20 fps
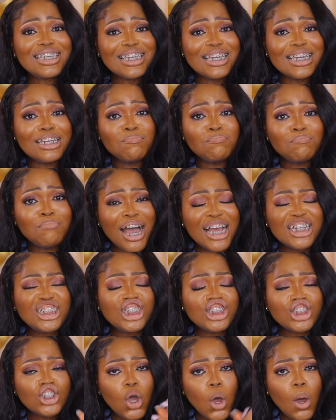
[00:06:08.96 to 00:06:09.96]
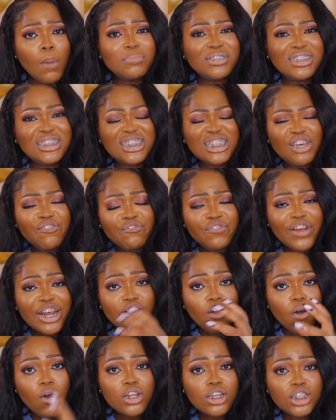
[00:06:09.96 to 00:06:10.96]
it mashes up different
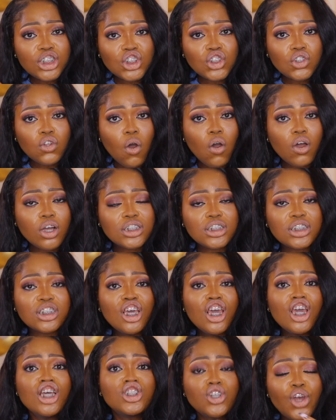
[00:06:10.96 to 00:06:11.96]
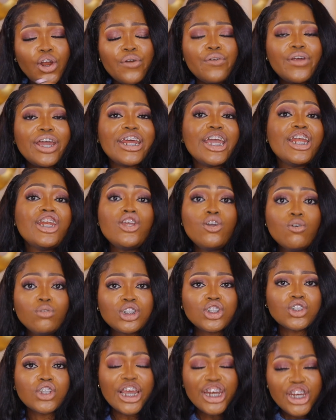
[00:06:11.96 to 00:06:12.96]
other stocks to create a new
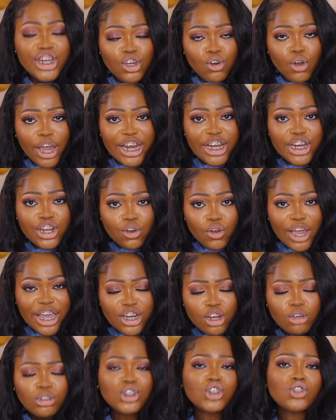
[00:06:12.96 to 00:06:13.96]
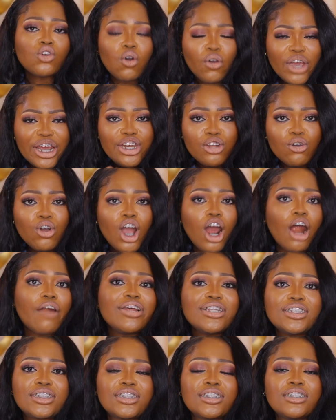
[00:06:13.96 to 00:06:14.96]
stock, a new
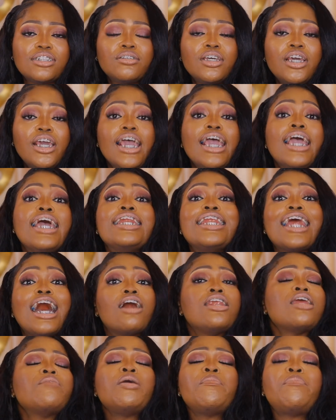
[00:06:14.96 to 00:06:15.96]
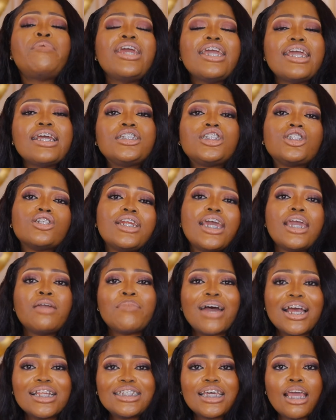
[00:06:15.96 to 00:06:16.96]
currency. Now, let me bring it to
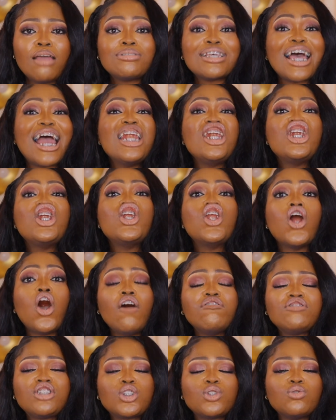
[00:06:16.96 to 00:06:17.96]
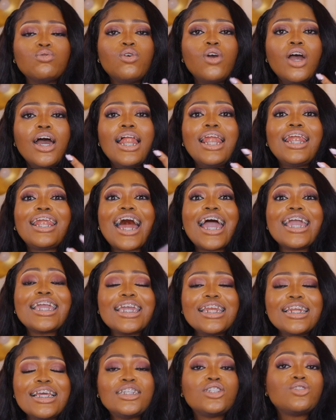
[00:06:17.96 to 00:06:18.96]
layman terms. I love to
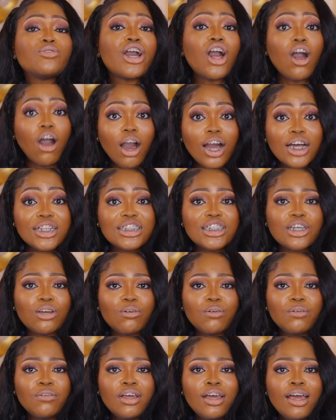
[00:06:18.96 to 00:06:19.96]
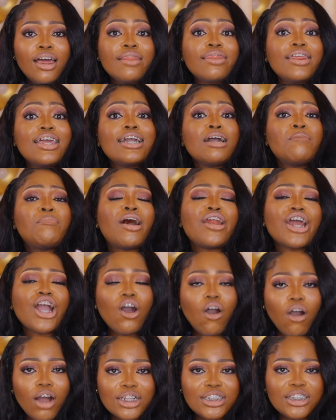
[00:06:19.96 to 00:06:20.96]
liken it to a cocktail. Think about a
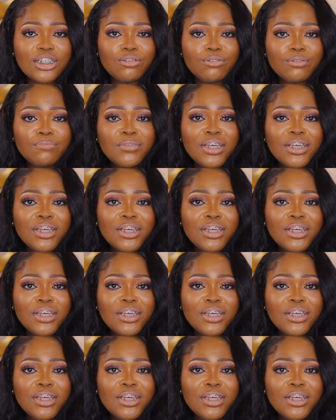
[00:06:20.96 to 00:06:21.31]
cocktail.